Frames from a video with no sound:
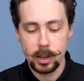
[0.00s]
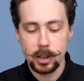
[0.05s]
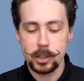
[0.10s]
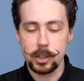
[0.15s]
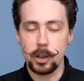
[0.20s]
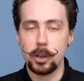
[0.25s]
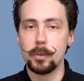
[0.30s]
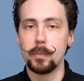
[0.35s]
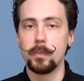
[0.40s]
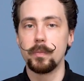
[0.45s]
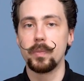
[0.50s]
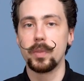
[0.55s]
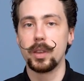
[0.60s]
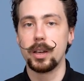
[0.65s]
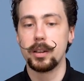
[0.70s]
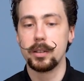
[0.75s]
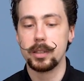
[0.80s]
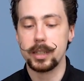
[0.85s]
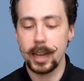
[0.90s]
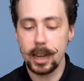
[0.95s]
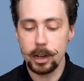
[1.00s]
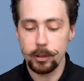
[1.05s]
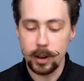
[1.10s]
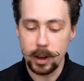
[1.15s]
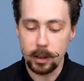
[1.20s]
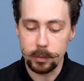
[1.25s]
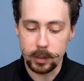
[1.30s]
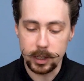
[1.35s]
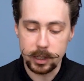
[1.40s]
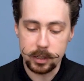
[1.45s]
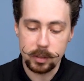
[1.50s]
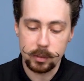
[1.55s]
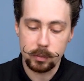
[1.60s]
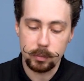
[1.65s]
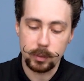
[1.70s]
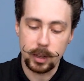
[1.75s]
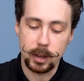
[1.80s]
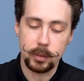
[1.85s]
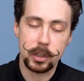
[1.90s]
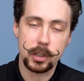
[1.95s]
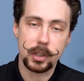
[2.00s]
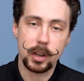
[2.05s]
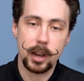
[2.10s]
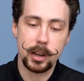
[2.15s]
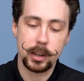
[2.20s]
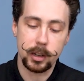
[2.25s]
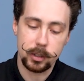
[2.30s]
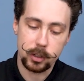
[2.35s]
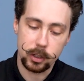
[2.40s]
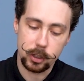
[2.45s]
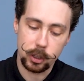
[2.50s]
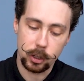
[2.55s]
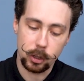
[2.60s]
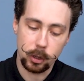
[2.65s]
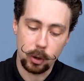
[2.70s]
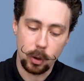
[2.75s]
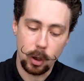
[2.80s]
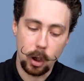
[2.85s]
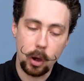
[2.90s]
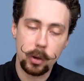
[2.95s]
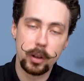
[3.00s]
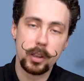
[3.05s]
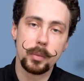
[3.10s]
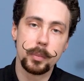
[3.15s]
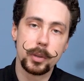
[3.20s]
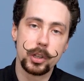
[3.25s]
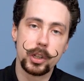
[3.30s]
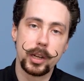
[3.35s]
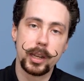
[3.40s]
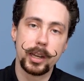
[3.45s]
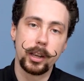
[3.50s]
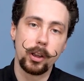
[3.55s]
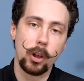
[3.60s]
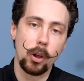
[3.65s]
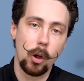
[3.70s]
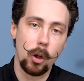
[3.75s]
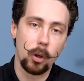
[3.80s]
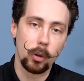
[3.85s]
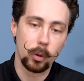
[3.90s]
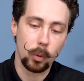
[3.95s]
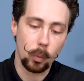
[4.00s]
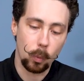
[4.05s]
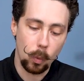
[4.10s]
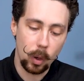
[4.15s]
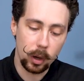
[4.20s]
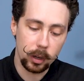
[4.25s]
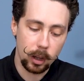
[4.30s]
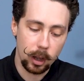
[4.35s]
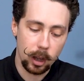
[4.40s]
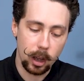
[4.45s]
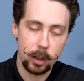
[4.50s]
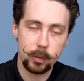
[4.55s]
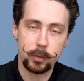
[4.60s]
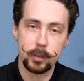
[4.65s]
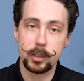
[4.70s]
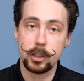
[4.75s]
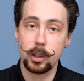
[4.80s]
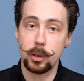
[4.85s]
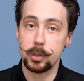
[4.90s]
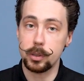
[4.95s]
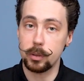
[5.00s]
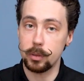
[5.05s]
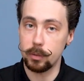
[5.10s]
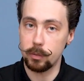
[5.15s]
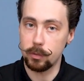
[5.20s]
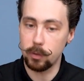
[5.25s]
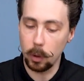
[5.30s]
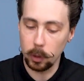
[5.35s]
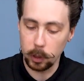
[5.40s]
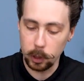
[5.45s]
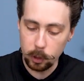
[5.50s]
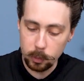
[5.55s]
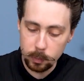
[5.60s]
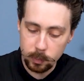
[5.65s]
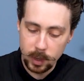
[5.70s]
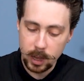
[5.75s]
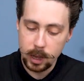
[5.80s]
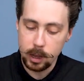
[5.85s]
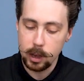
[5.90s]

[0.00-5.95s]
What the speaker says: So to get around this, they've decided to do only the machining on one half in terms of the volume,